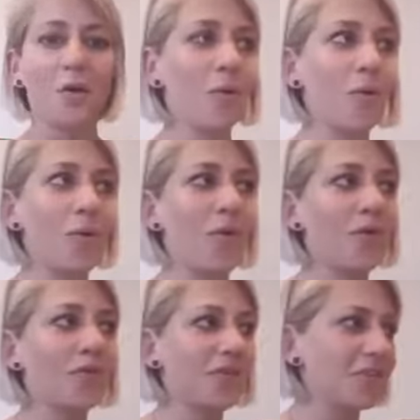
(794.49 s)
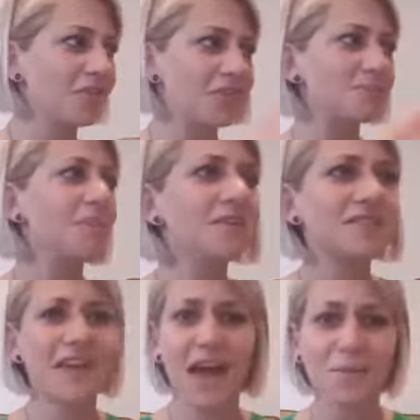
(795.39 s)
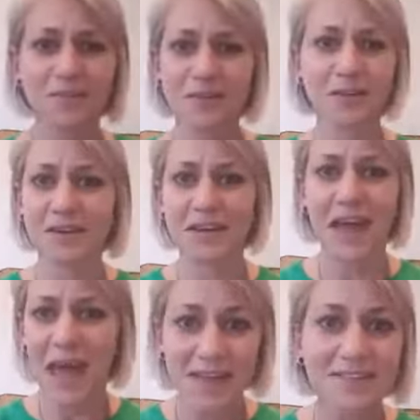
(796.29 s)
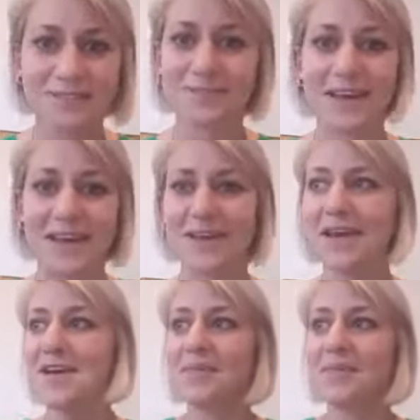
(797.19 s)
or that this person absolutely hates me